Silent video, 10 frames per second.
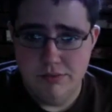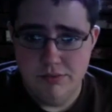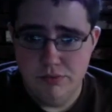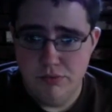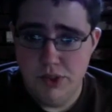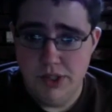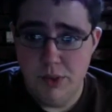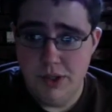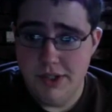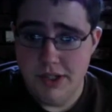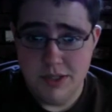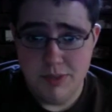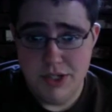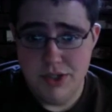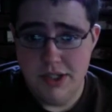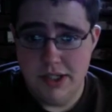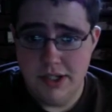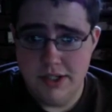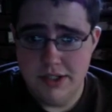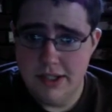really well done, especially the
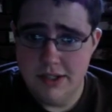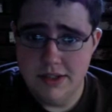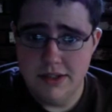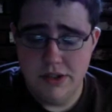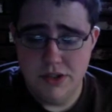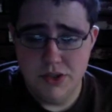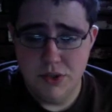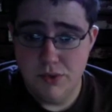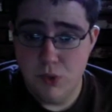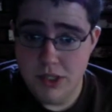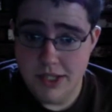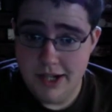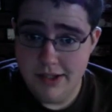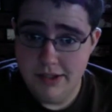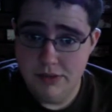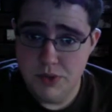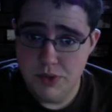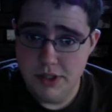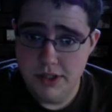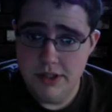cutscenes. Also, the voice acting was
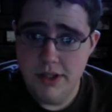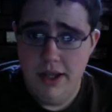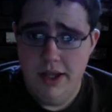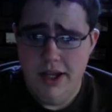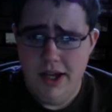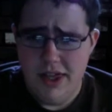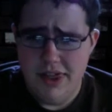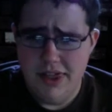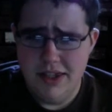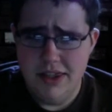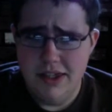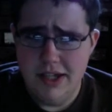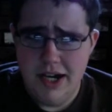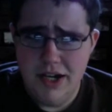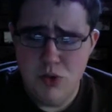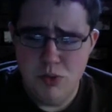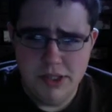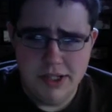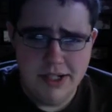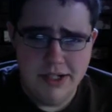really good. I think the guy who
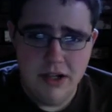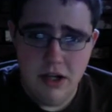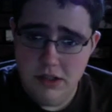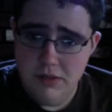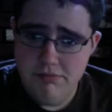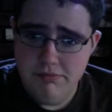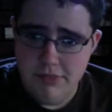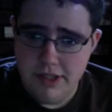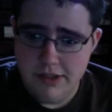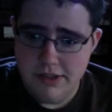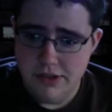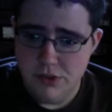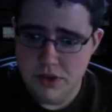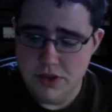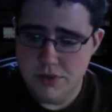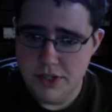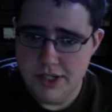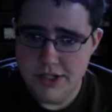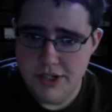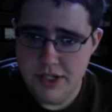played Gollum in the Lord of the Rings
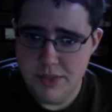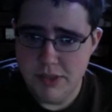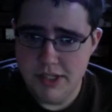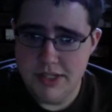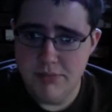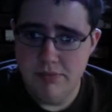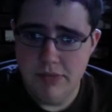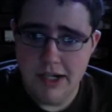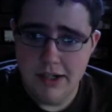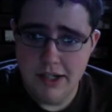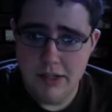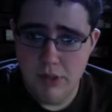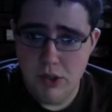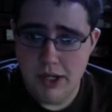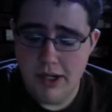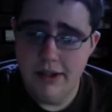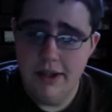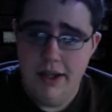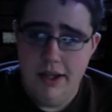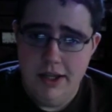series plays King Bohan,
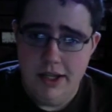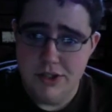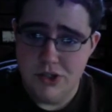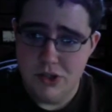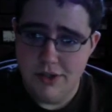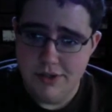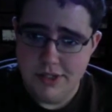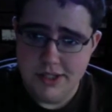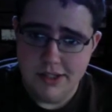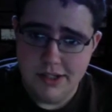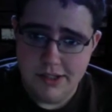and so obviously